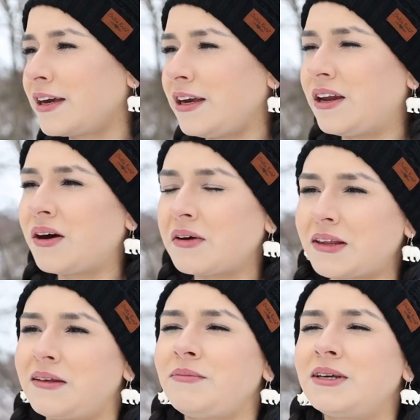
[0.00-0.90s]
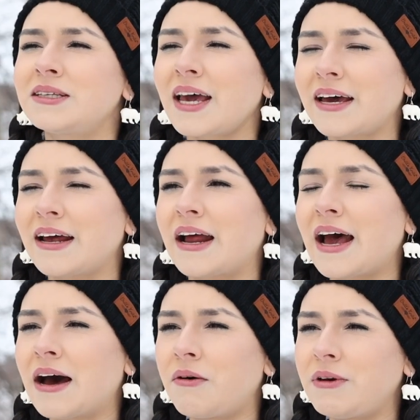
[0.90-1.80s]
You know, it means
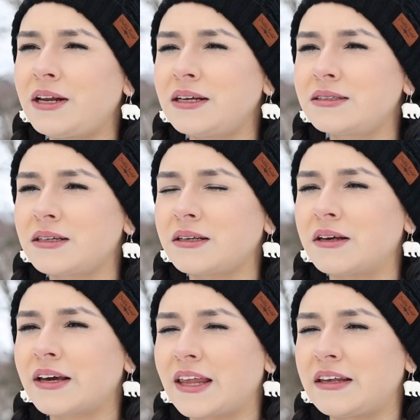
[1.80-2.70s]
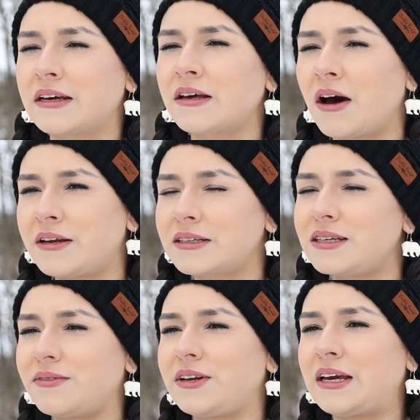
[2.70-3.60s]
how we need to look at the
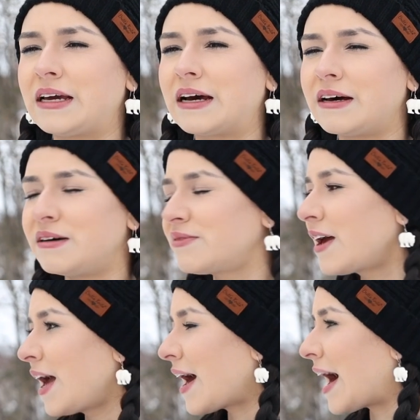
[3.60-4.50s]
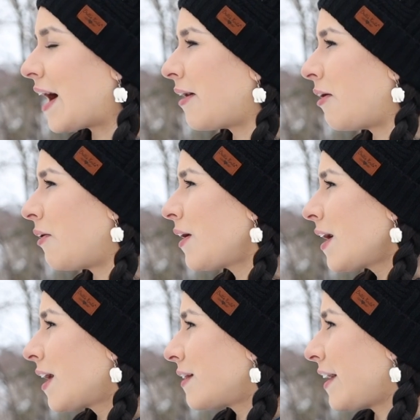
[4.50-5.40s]
connectivity of how,
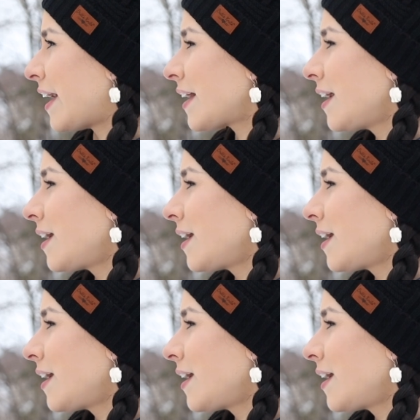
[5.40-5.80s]
like,